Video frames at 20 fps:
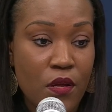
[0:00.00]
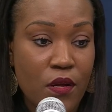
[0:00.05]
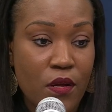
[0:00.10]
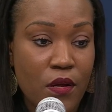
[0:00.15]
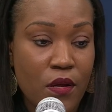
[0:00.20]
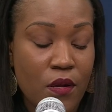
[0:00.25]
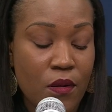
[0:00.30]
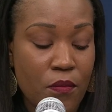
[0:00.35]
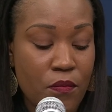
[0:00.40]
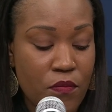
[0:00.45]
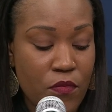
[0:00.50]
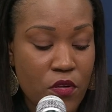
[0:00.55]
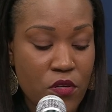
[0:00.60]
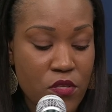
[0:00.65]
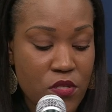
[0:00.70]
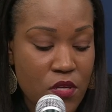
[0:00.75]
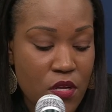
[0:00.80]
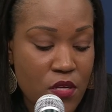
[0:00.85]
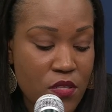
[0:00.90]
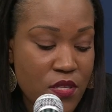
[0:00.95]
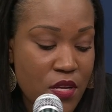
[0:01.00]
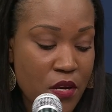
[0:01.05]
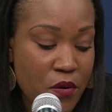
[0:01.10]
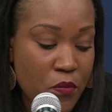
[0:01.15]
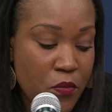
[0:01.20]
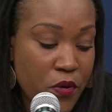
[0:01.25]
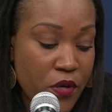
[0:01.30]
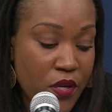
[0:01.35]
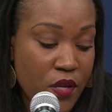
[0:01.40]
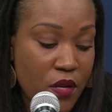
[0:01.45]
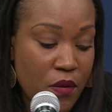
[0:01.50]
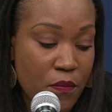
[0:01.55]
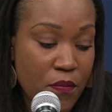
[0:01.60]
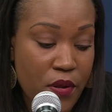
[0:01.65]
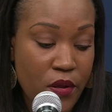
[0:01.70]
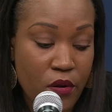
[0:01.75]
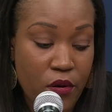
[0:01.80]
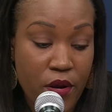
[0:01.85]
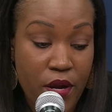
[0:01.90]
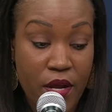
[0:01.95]
Um, there's things that we're getting
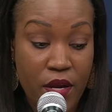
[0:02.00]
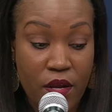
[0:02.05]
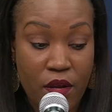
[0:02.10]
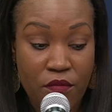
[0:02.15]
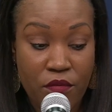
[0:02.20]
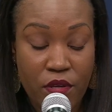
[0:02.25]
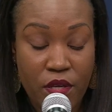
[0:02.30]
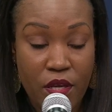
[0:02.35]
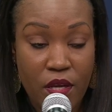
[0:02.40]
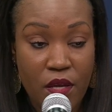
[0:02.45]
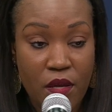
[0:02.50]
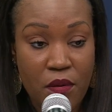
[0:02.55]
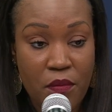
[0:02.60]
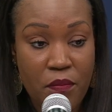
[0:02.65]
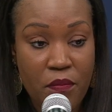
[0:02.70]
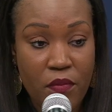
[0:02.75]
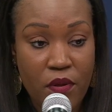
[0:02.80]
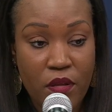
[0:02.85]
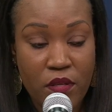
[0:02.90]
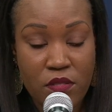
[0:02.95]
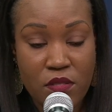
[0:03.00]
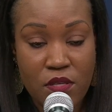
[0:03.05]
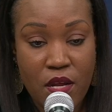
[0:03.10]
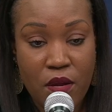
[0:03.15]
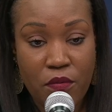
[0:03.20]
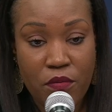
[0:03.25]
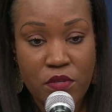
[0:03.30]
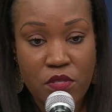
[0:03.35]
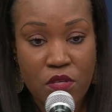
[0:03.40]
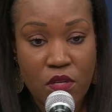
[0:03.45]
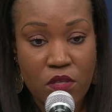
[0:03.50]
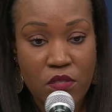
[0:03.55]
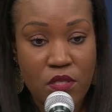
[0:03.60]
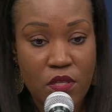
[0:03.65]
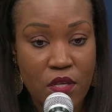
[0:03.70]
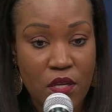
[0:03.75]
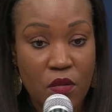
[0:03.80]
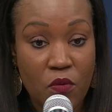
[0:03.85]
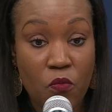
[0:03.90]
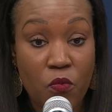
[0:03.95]
better at every game. It's not
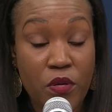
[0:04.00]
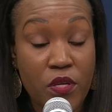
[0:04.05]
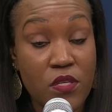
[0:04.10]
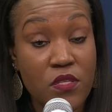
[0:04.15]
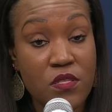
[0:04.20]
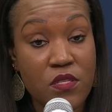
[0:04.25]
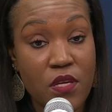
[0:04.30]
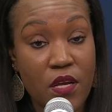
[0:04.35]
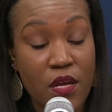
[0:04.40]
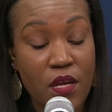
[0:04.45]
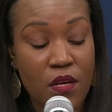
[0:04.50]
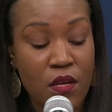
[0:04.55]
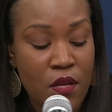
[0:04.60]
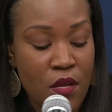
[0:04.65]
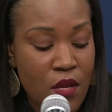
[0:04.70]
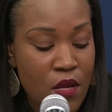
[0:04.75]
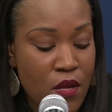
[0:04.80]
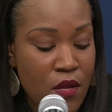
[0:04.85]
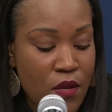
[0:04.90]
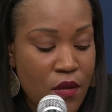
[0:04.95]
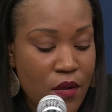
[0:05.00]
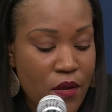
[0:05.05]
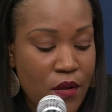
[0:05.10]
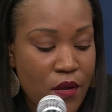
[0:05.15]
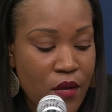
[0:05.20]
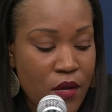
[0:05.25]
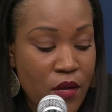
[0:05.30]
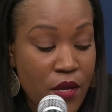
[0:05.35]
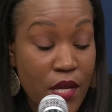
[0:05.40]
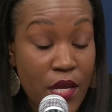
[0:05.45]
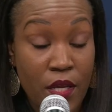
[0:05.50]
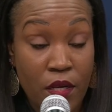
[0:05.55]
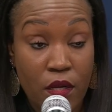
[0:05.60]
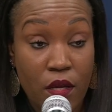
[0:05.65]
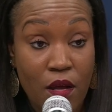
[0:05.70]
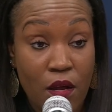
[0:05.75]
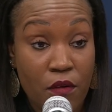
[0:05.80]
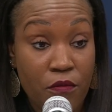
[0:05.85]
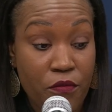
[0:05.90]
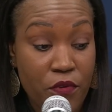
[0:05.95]
resulting in wins yet uh, in
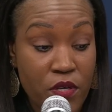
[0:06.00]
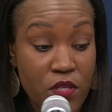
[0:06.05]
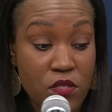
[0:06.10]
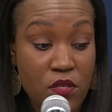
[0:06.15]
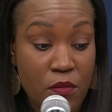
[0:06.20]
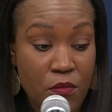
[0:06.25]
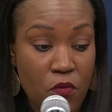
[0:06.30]
conference.